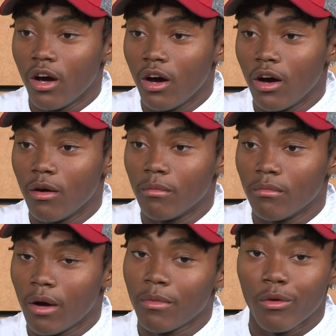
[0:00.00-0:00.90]
Um,
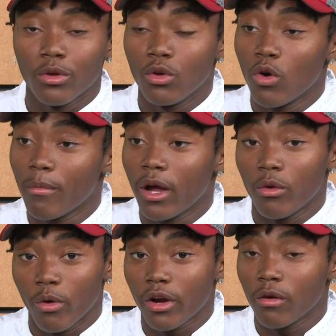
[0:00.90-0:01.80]
I'm not really worried about the
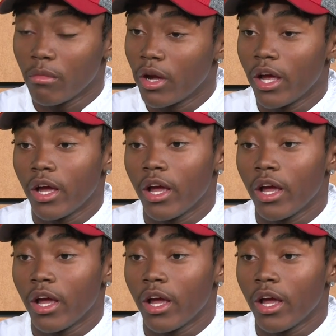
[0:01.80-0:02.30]
record, but